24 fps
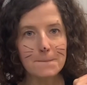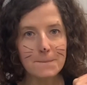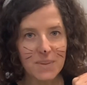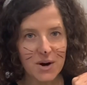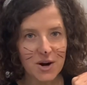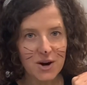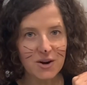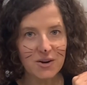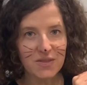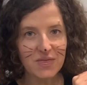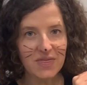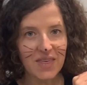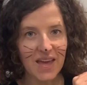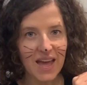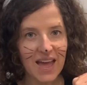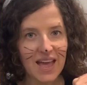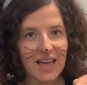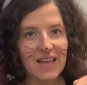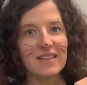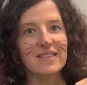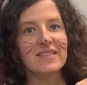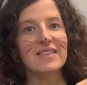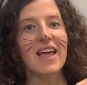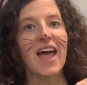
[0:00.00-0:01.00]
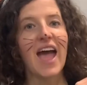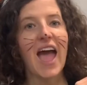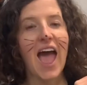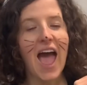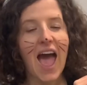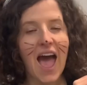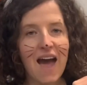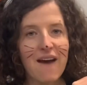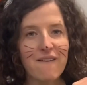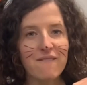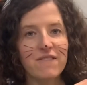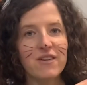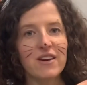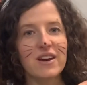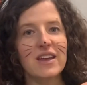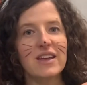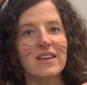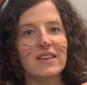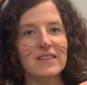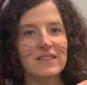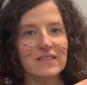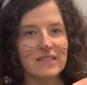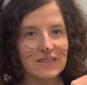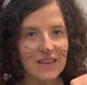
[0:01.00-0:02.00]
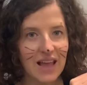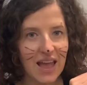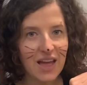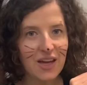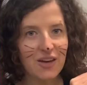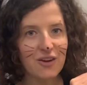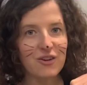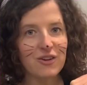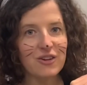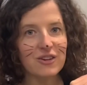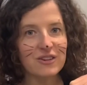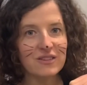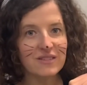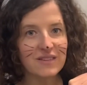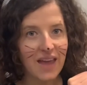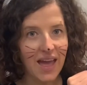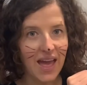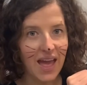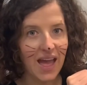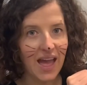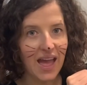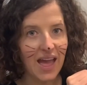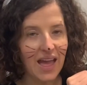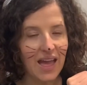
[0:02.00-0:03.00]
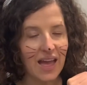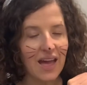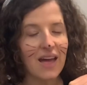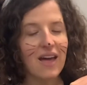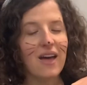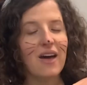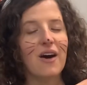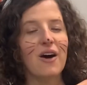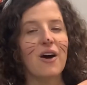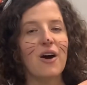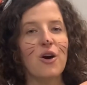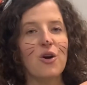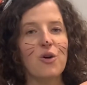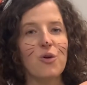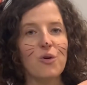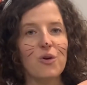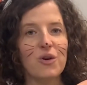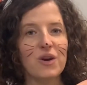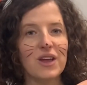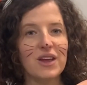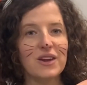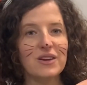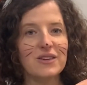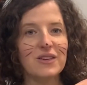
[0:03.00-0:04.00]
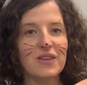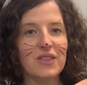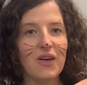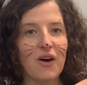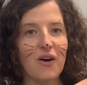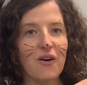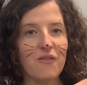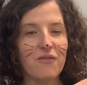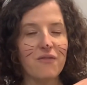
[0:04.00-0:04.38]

birthdays every single day according to the